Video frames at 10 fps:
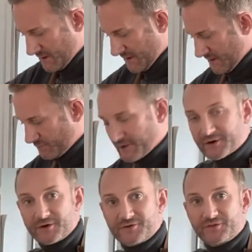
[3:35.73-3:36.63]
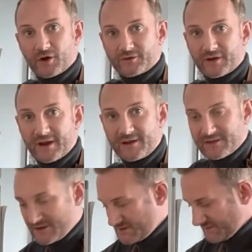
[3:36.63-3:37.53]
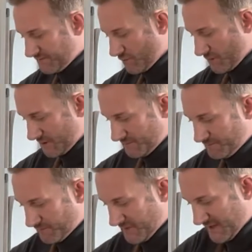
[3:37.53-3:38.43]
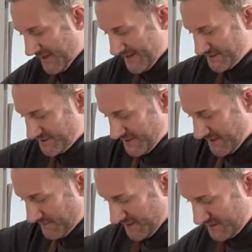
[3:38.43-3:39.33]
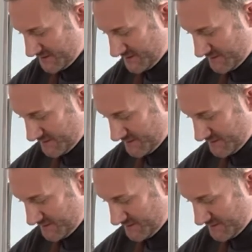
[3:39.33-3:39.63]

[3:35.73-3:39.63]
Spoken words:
And we're going to saute this for 8 to 10 minutes.